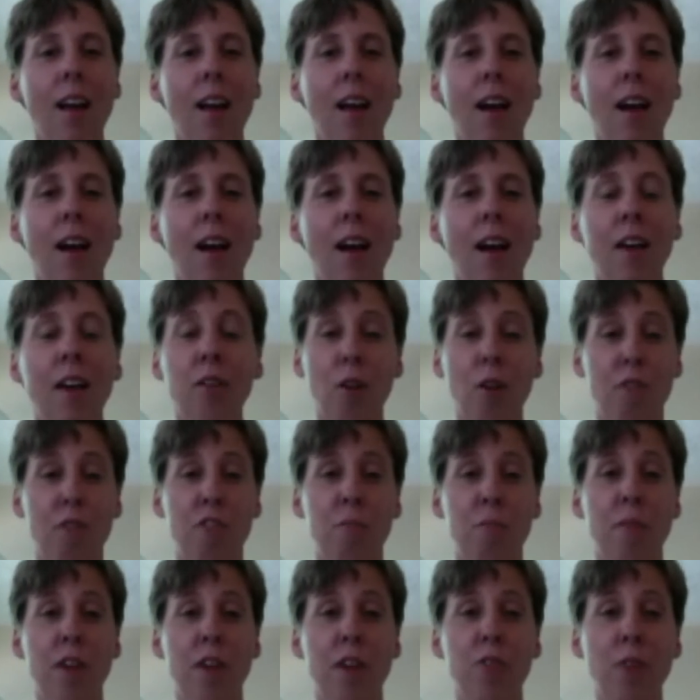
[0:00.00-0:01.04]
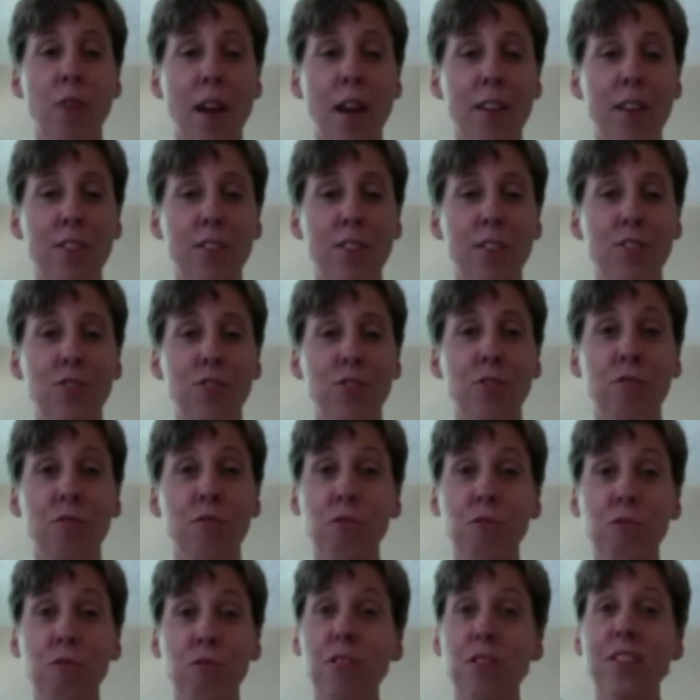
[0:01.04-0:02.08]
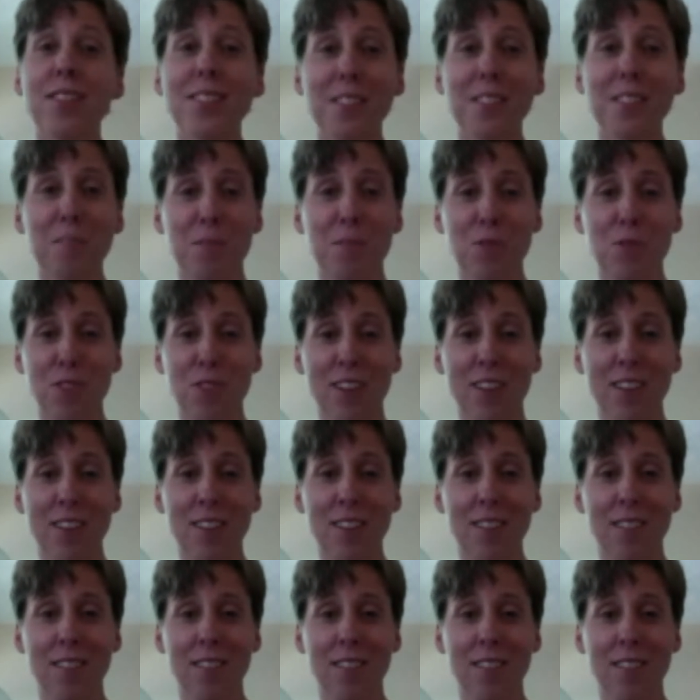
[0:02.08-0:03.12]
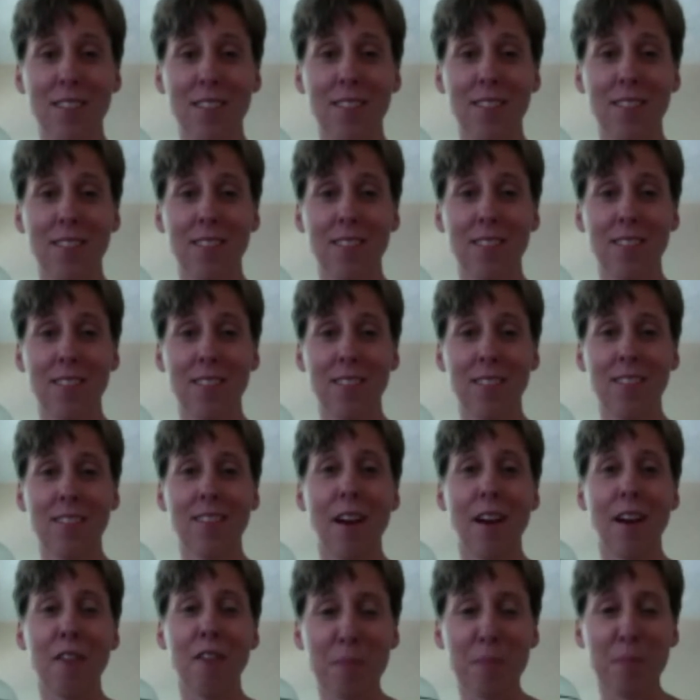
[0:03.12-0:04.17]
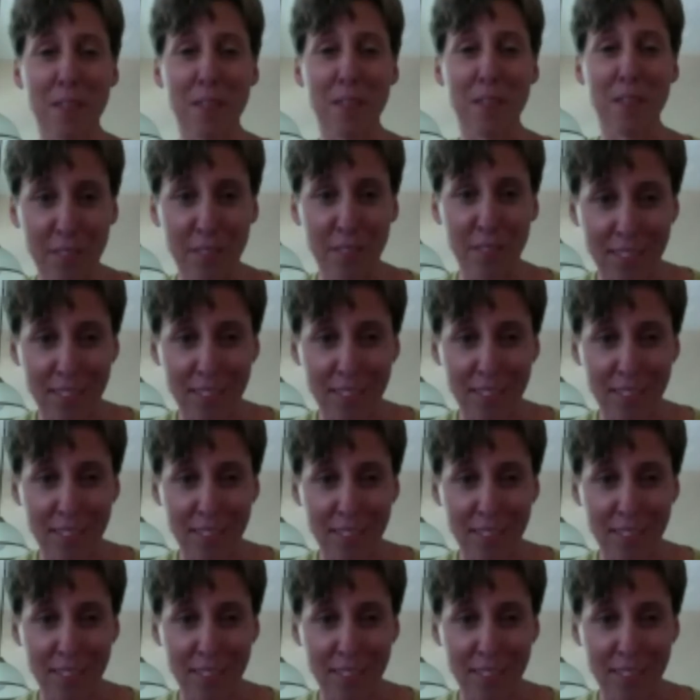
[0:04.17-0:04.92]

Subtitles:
I offer my gratitude for this community I have been given.